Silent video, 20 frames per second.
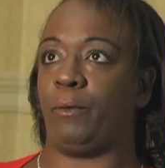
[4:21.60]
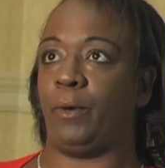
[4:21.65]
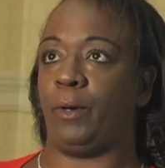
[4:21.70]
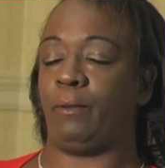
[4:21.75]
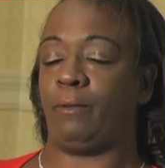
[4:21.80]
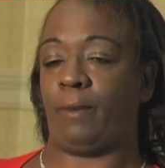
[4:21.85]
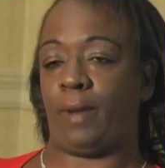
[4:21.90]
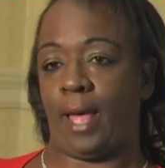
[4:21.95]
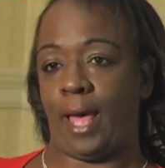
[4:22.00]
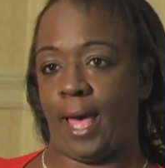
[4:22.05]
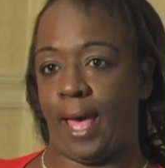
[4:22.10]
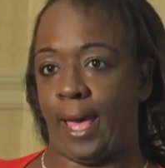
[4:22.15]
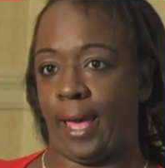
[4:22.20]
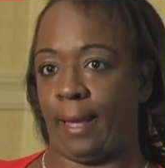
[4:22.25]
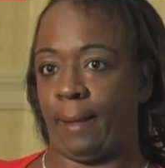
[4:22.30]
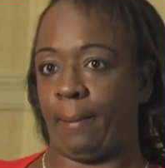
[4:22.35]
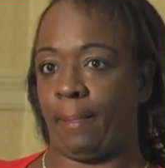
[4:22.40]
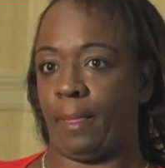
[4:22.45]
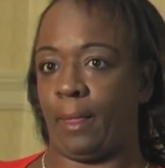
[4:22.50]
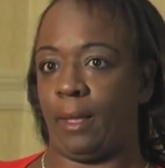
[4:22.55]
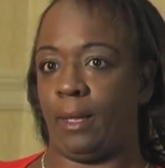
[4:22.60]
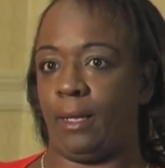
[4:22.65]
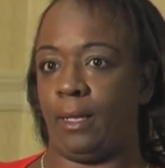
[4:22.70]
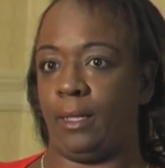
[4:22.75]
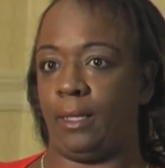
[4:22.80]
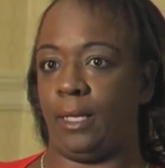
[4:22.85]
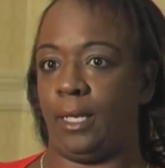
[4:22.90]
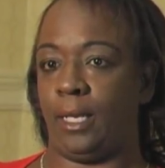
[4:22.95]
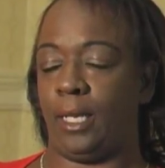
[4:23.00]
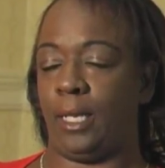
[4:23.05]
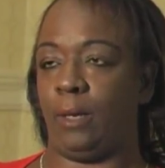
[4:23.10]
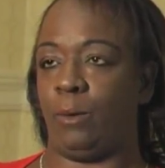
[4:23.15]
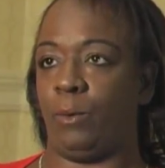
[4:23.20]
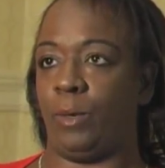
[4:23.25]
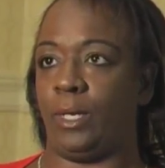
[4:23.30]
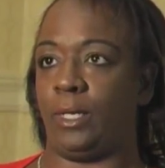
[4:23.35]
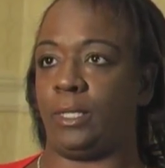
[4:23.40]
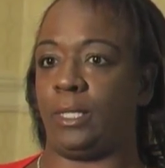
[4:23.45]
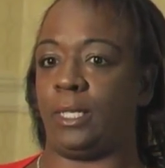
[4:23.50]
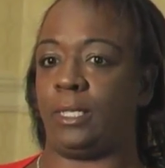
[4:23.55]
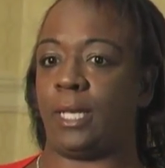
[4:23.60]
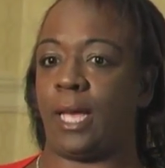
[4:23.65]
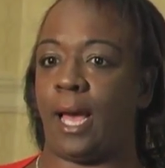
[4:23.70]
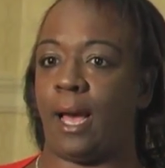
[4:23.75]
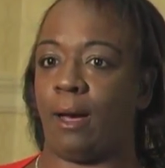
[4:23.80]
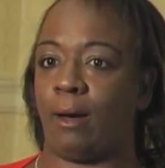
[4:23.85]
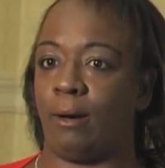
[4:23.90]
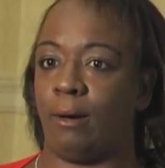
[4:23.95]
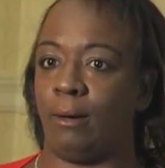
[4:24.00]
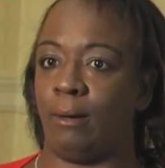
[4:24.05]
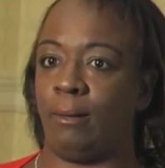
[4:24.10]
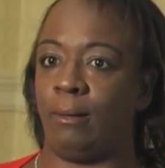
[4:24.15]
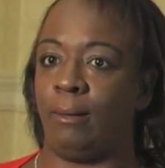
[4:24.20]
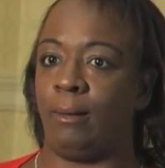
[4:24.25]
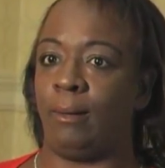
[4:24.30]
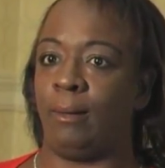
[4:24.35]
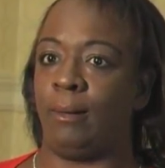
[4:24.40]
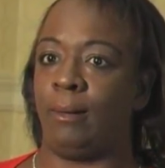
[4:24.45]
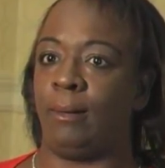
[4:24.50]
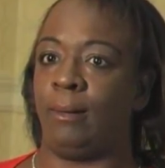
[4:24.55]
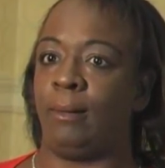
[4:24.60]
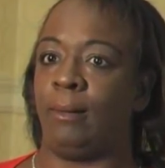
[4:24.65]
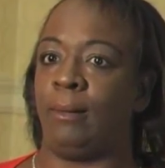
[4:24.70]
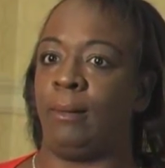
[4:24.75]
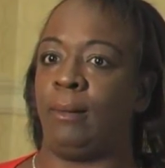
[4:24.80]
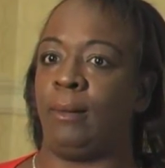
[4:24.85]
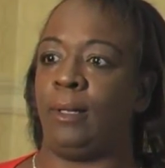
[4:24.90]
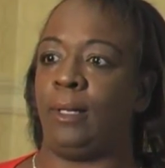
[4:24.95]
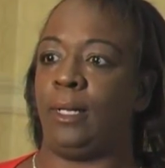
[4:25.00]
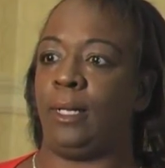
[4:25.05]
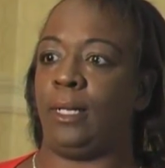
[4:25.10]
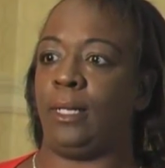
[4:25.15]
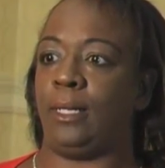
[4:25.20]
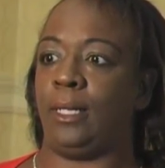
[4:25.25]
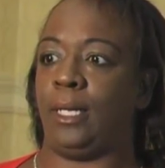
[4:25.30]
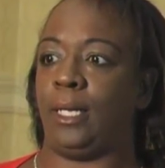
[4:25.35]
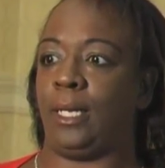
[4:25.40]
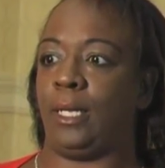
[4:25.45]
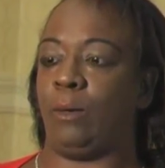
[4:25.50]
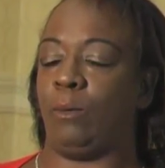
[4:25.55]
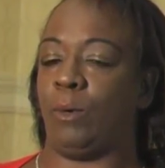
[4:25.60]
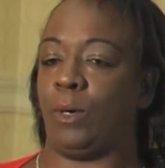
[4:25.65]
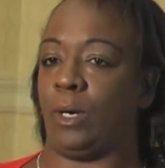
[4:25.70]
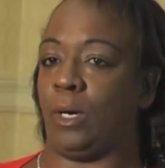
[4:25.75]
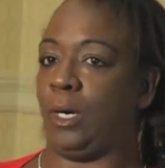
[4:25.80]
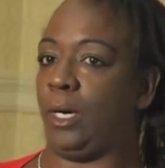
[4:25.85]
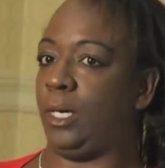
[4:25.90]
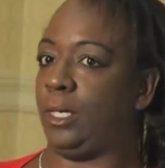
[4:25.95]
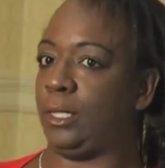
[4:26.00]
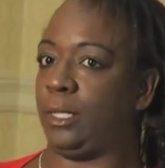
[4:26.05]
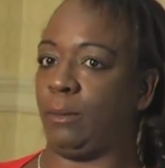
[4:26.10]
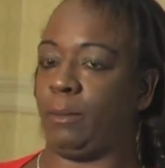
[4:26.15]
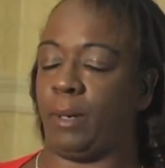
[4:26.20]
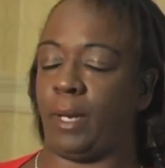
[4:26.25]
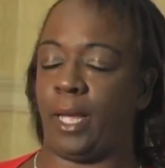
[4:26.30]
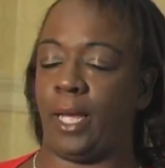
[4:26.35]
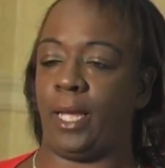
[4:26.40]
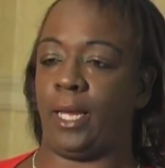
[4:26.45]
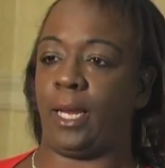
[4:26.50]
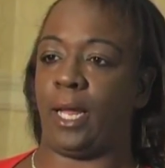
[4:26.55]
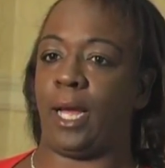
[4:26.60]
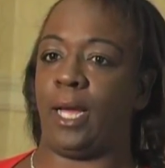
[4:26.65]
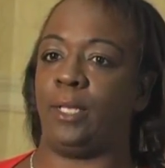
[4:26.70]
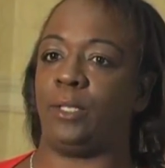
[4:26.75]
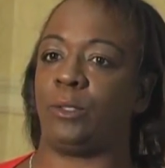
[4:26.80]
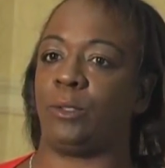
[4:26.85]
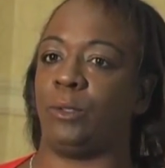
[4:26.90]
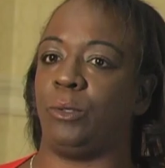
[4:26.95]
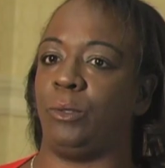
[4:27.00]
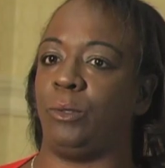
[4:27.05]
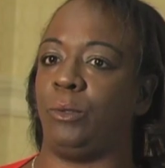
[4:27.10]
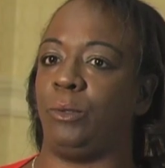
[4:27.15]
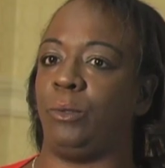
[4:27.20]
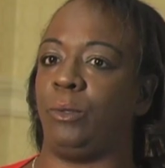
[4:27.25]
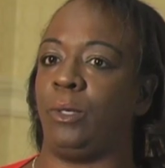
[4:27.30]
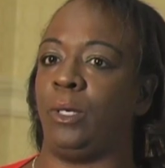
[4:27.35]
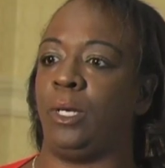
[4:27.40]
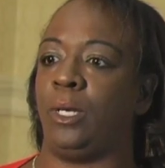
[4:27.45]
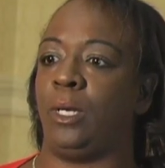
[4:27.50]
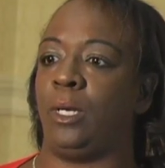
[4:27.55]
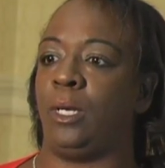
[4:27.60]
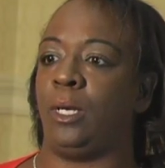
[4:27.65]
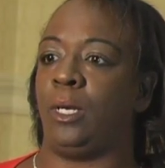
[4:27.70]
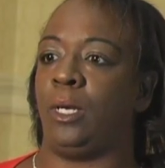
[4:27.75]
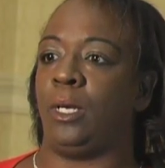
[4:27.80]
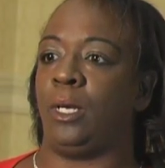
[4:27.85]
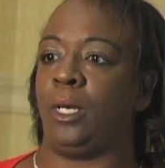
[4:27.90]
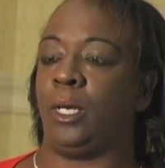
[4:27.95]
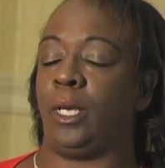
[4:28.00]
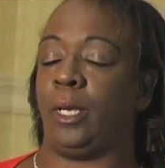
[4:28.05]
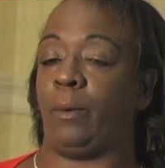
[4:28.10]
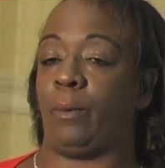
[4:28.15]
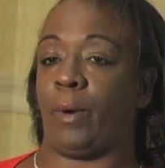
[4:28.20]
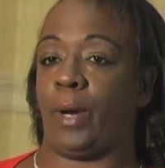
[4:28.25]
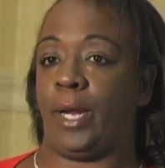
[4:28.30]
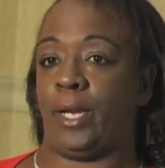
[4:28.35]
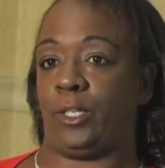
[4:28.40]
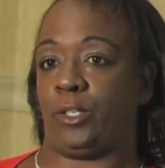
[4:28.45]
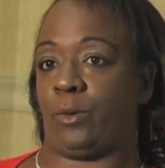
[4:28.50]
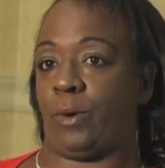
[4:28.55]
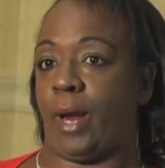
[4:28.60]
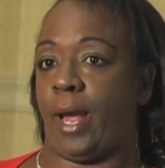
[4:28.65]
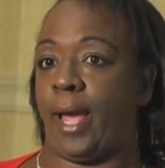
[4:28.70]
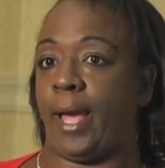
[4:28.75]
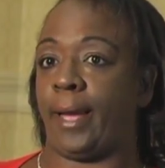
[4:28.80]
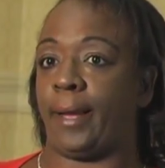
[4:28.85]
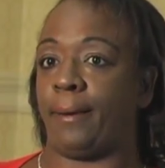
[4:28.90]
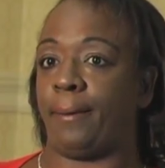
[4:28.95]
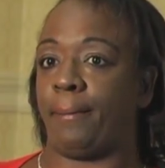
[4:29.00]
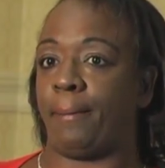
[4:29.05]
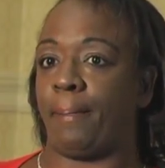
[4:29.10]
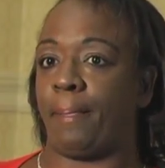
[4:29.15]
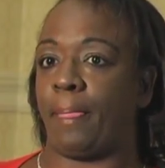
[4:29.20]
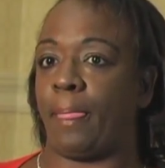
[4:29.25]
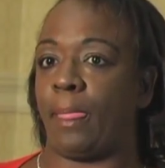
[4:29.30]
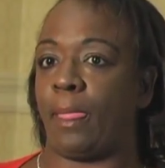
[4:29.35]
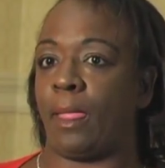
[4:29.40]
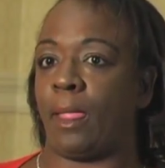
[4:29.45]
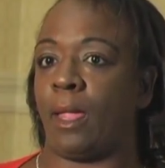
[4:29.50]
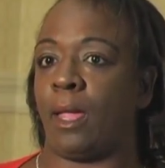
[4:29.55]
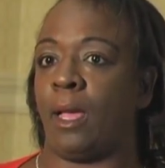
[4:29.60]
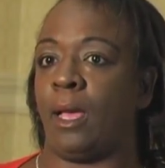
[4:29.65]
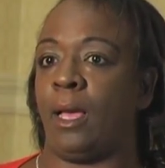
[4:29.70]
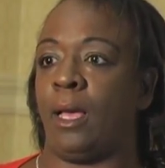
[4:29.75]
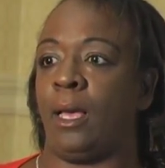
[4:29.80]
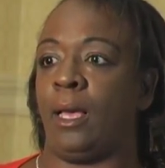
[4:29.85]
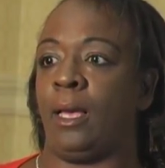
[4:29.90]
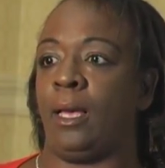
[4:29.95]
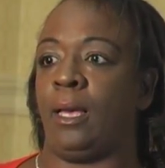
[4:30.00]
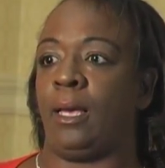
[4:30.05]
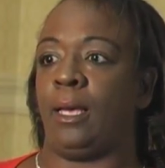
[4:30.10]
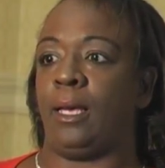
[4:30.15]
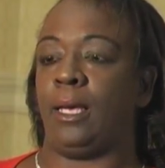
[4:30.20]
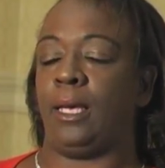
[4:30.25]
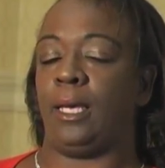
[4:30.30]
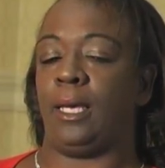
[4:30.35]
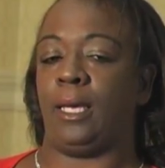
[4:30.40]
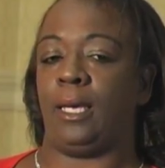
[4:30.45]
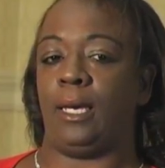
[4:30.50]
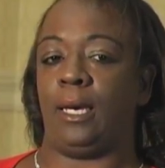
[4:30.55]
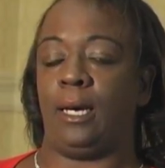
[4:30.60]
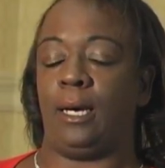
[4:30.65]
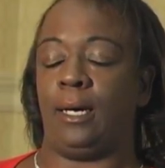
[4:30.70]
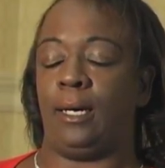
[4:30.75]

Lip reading: with flag, and then he went to tackle, and then he went on to play in high school. He ran track. He